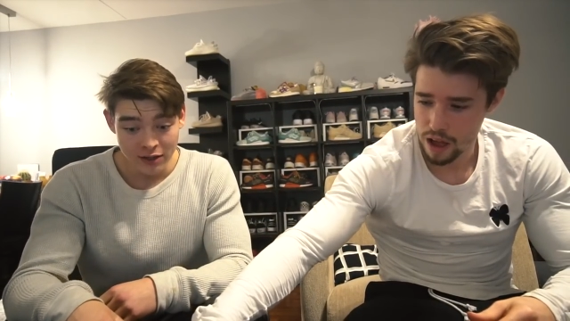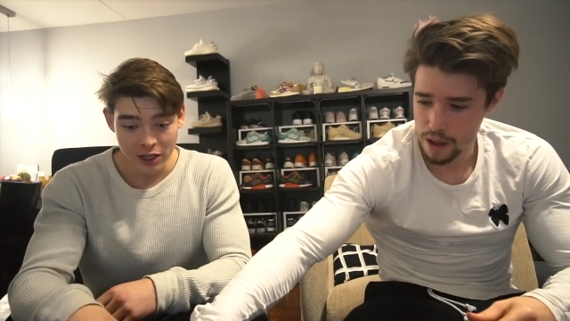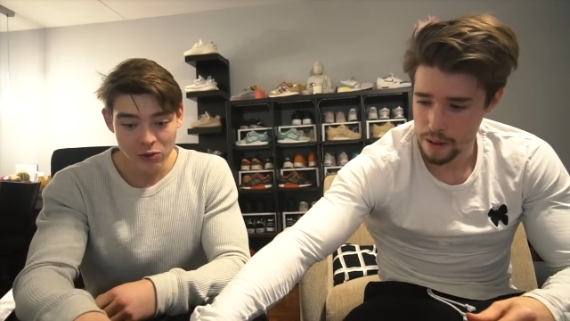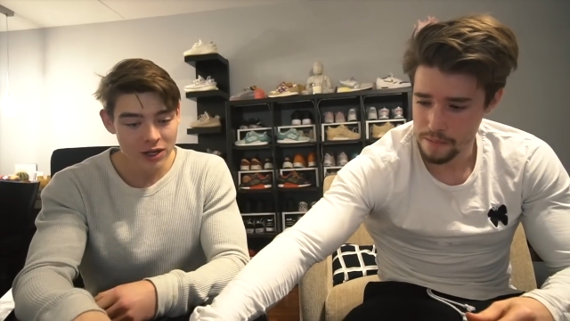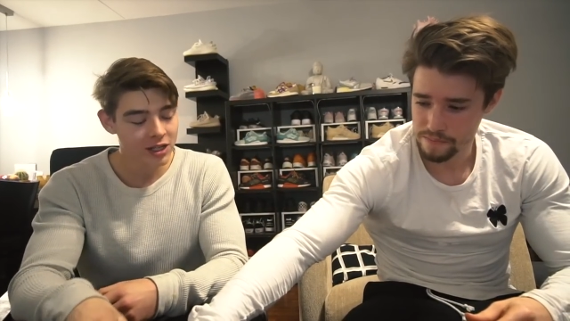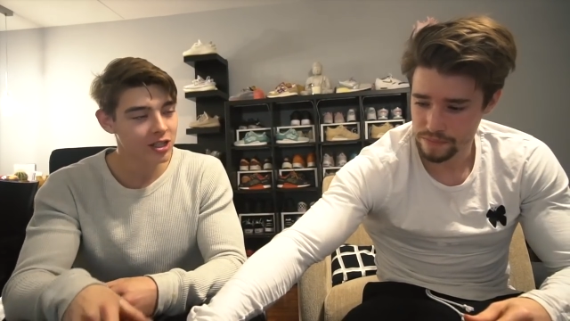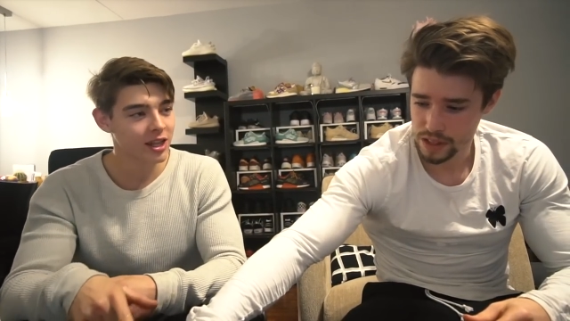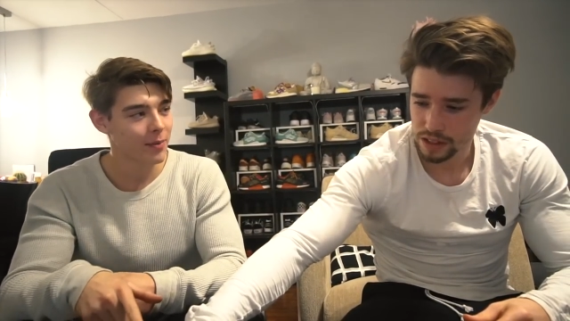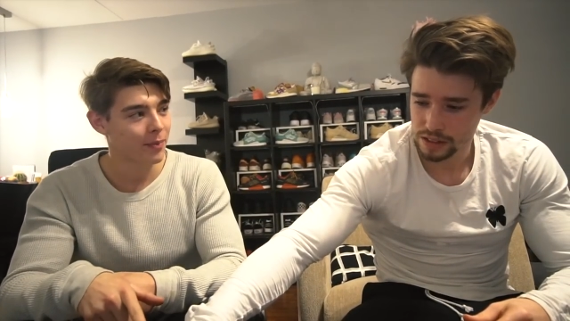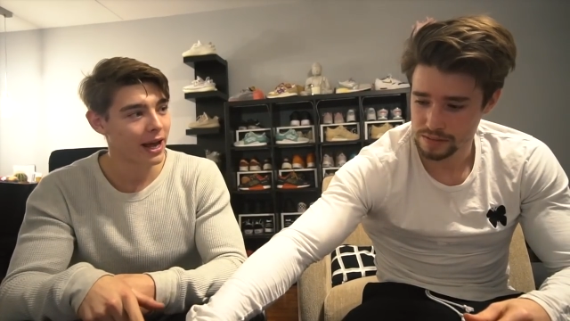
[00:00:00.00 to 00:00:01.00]
Speaker 1: This one isn't
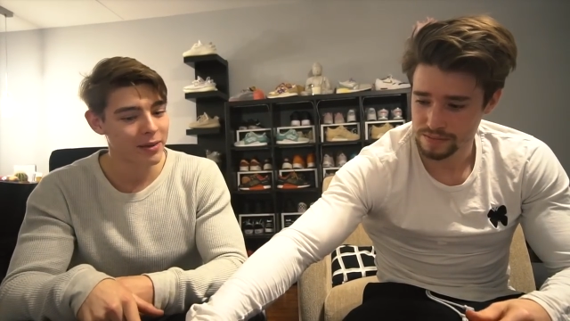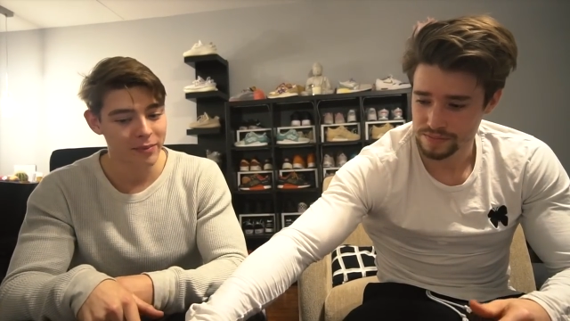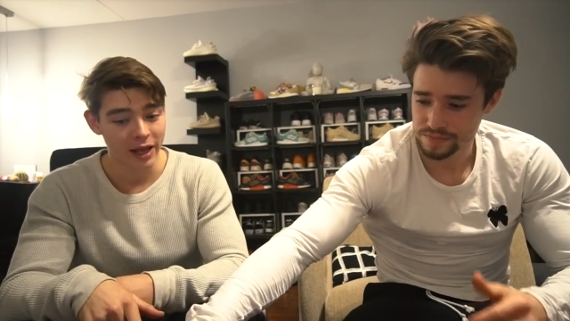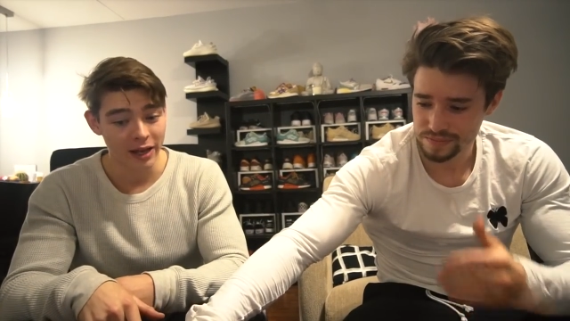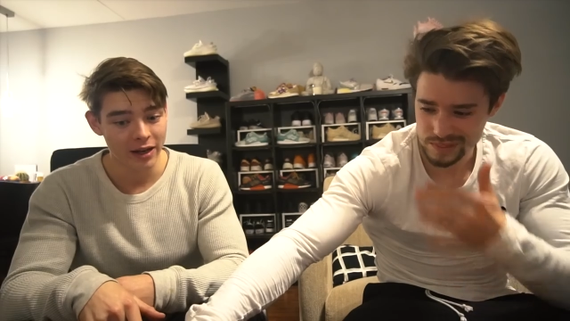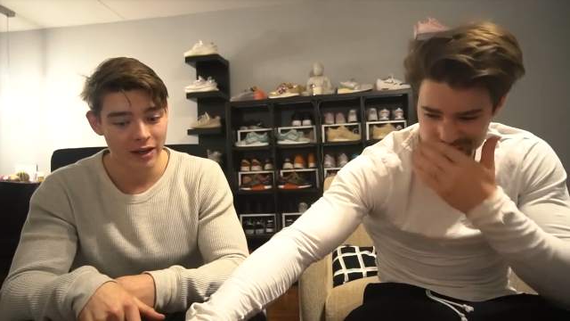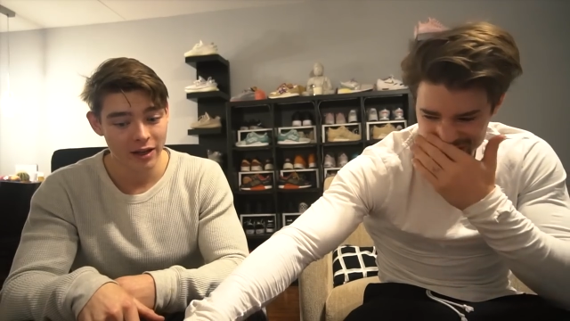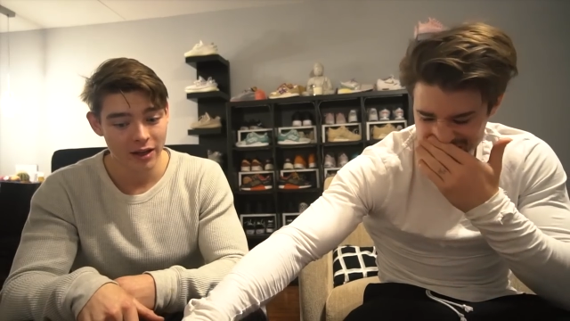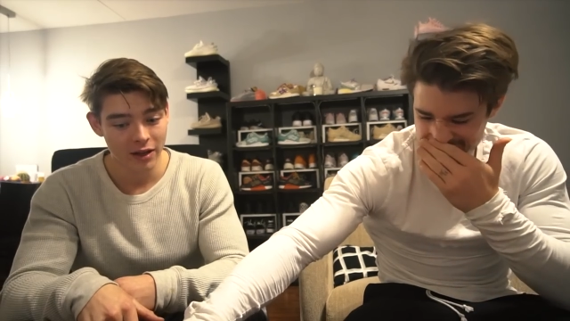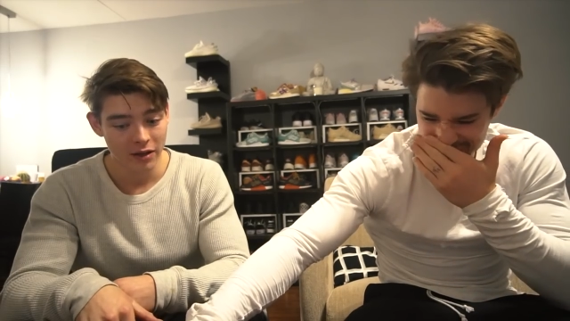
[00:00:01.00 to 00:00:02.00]
that bad, man.
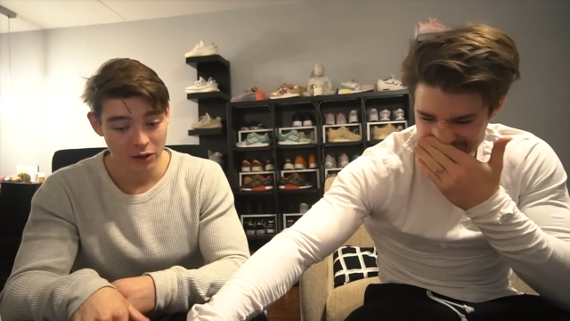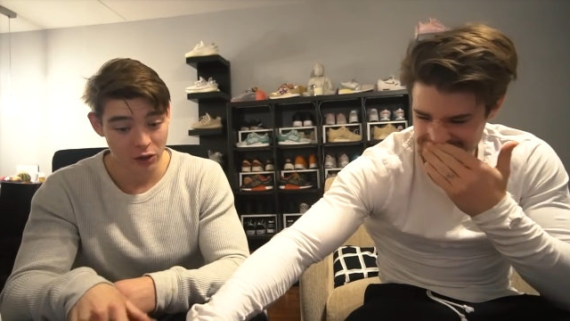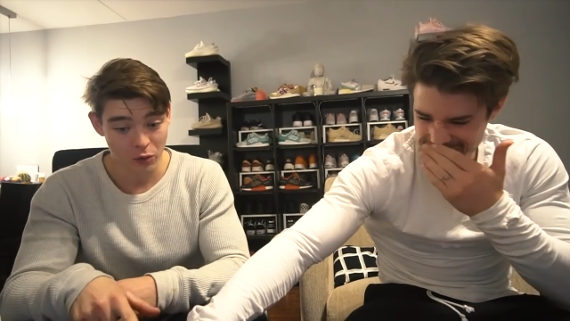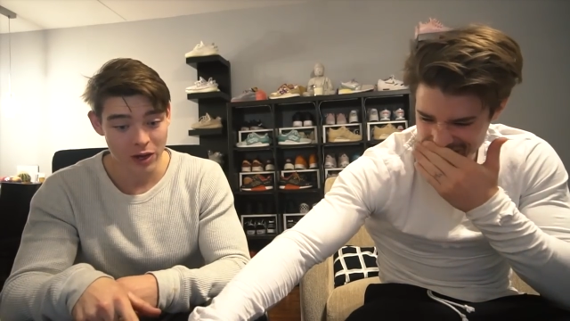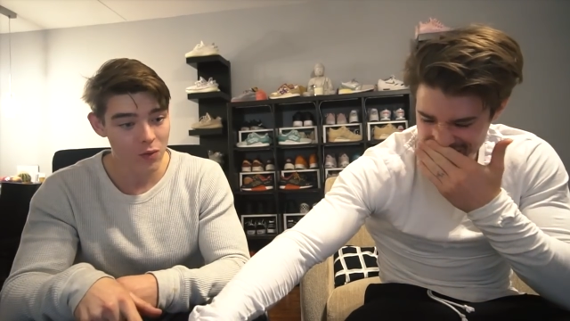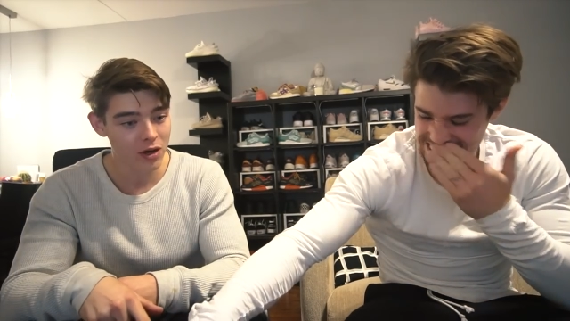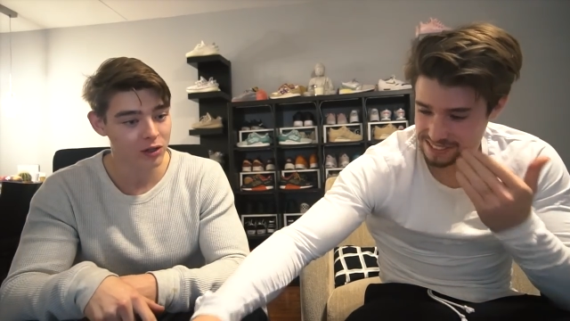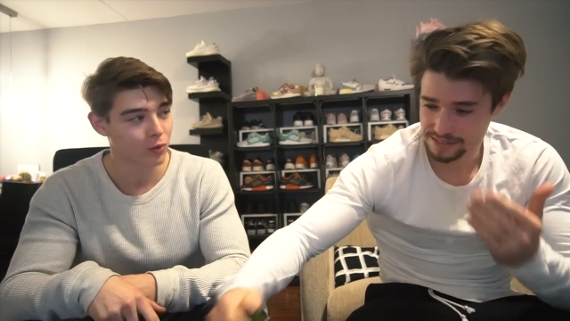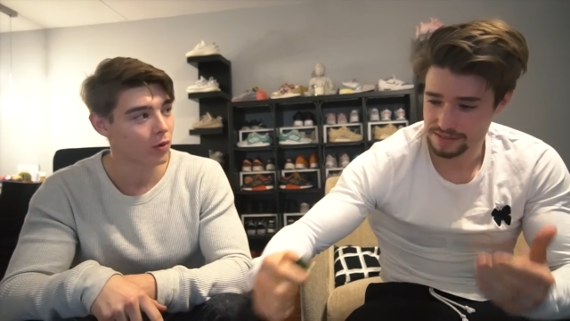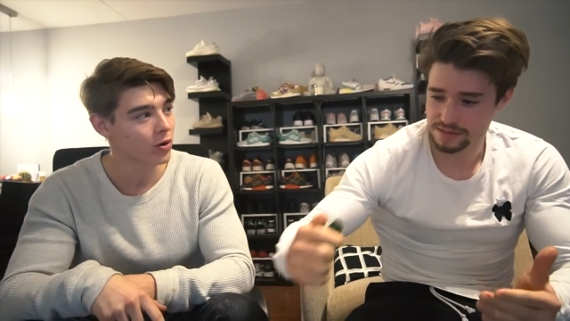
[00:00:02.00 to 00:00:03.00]
The green one
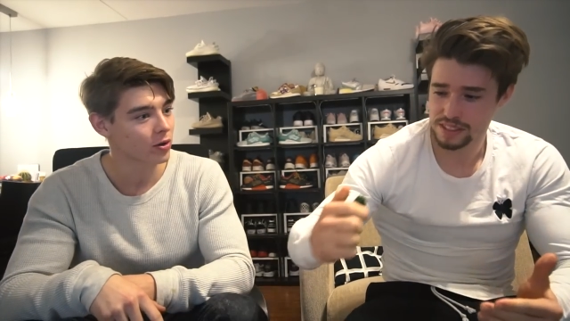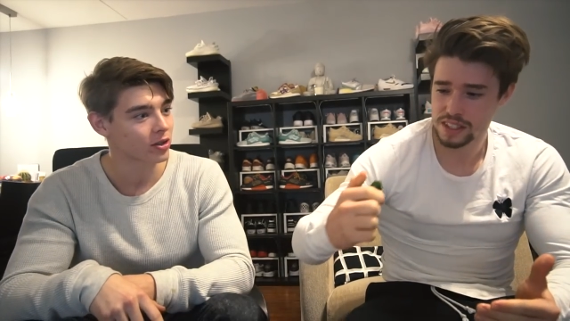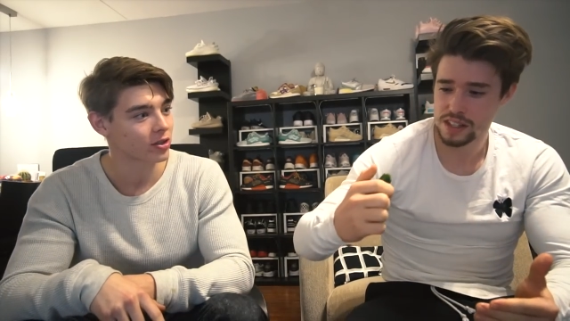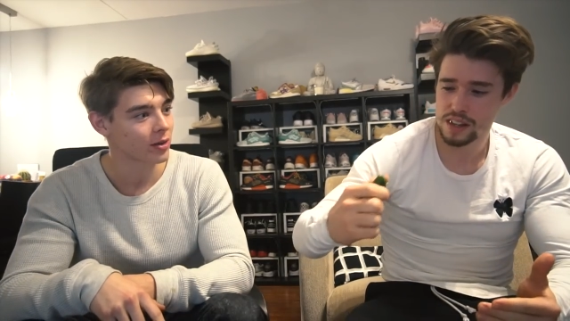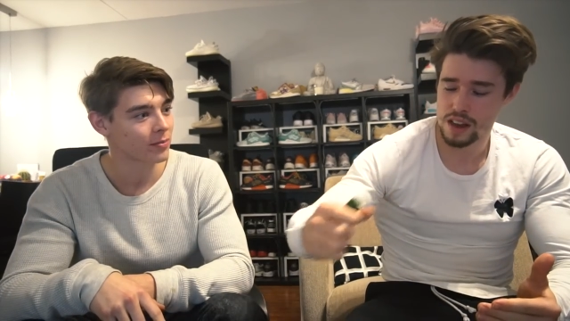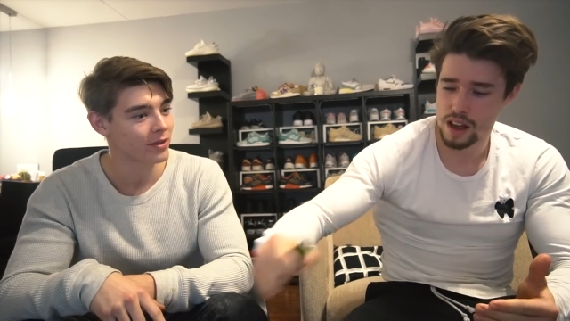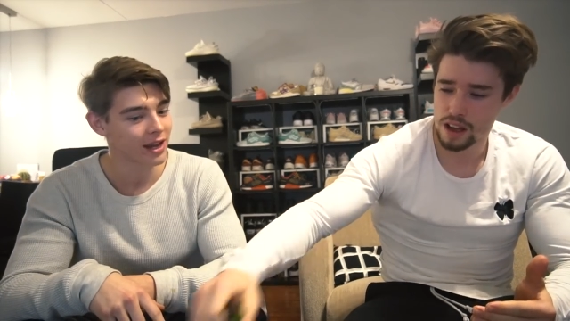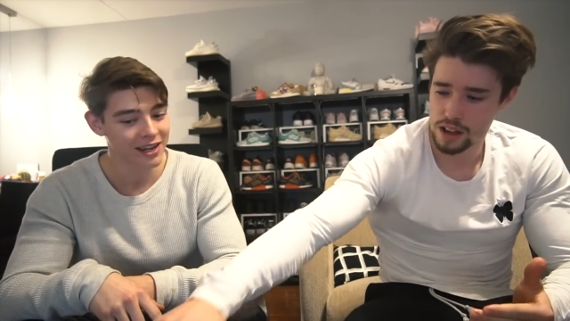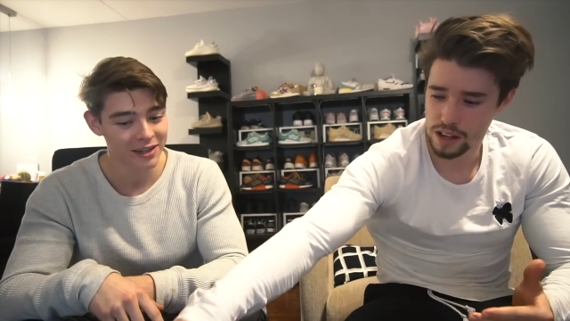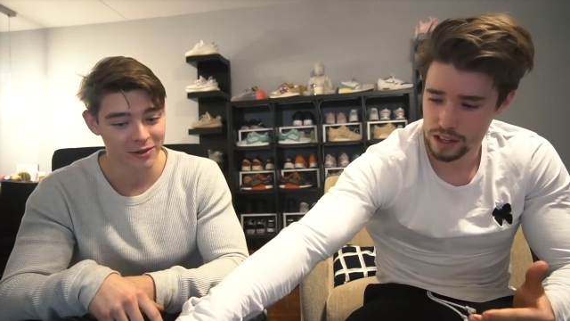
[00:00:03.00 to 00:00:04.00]
is worse, I'm
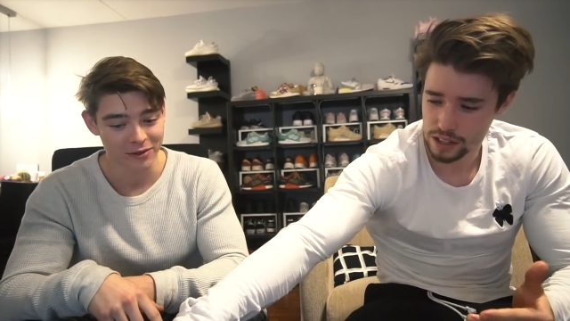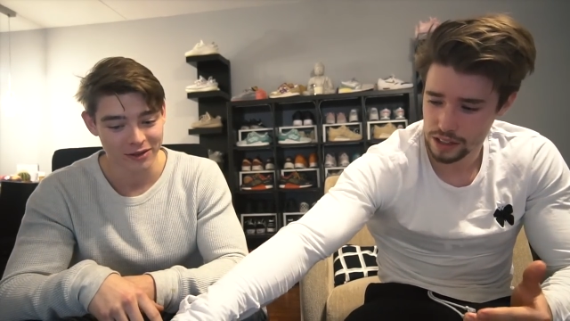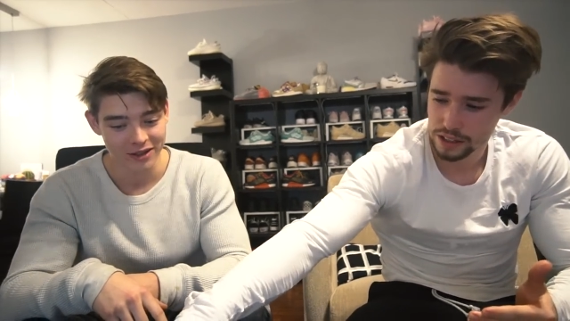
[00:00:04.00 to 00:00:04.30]
telling you.